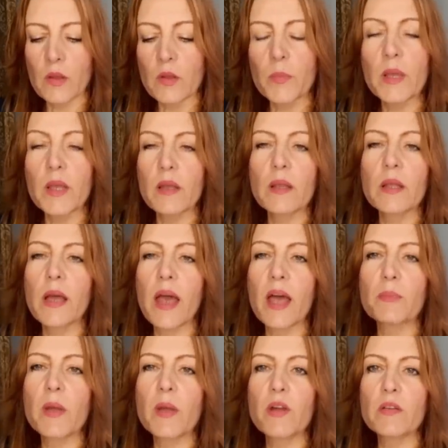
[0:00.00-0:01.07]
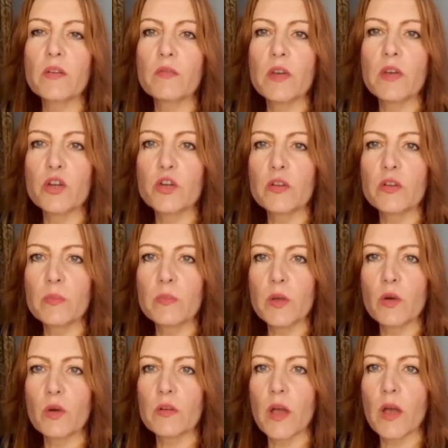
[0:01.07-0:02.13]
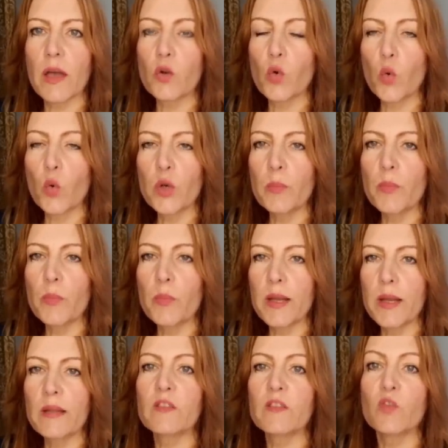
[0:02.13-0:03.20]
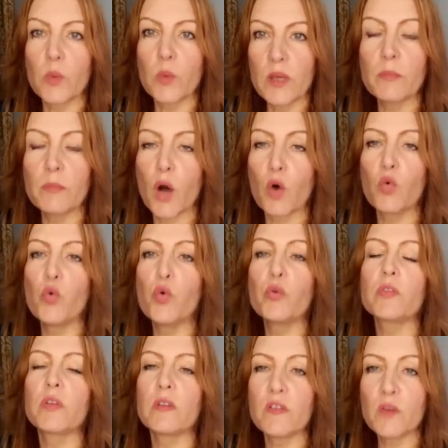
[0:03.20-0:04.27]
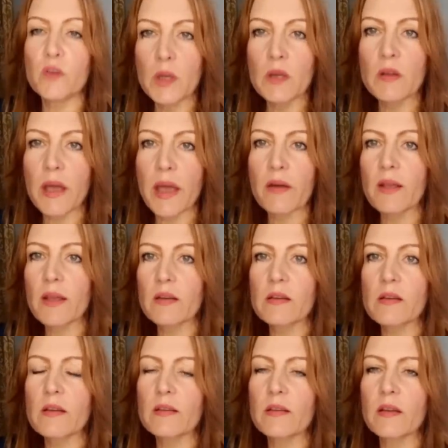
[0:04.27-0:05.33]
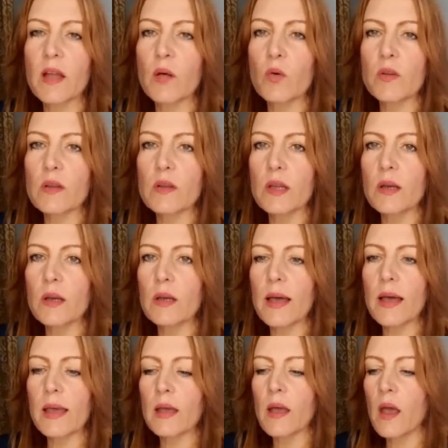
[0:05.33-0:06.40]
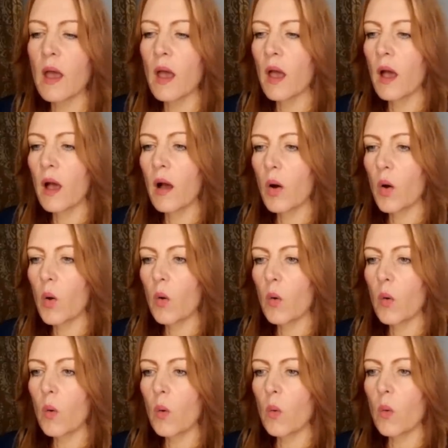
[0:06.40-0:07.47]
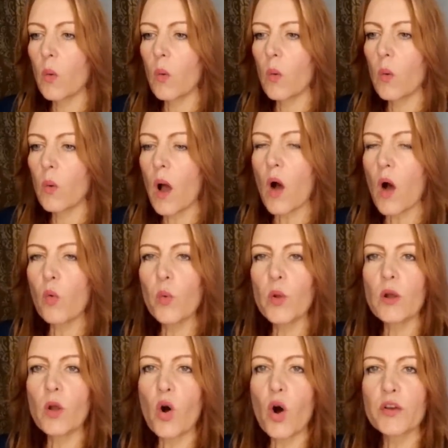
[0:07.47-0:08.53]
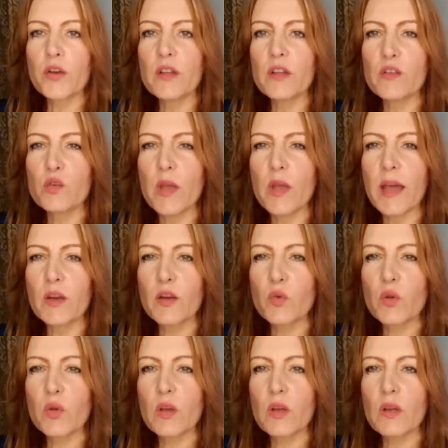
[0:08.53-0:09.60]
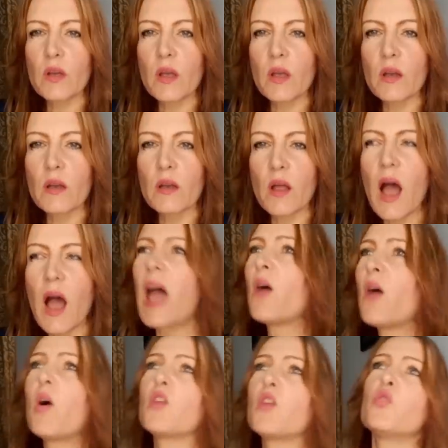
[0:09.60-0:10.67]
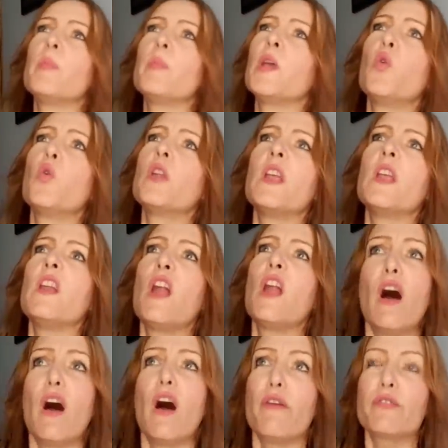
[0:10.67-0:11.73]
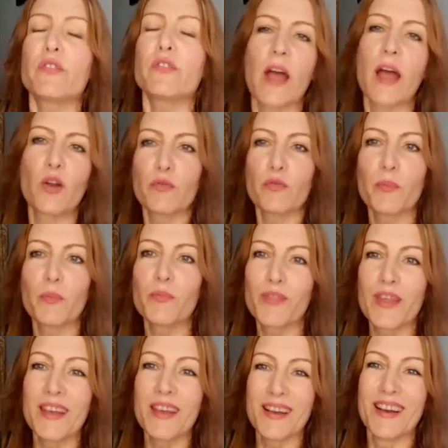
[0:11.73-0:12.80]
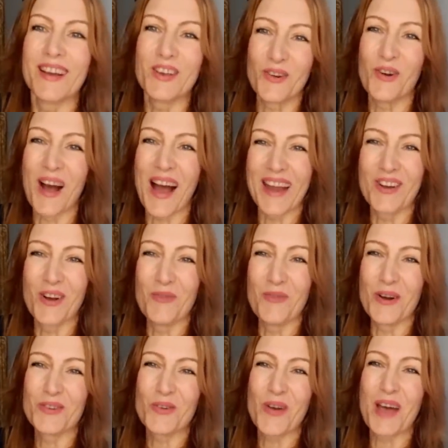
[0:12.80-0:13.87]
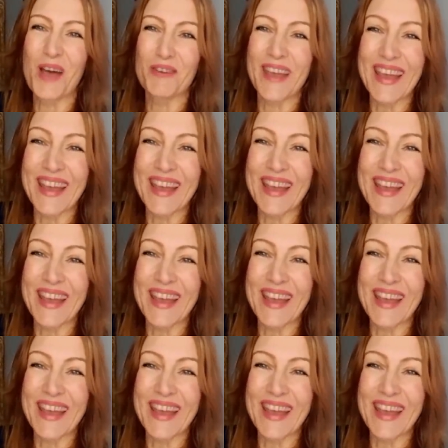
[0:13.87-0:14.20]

in the beginning, I had my reservations because I had only played sweet Bahus and sweet characters. And I was a little like, oh, how will audience react to it? And I want to be only loved kind of a thing, you know, I don't want to have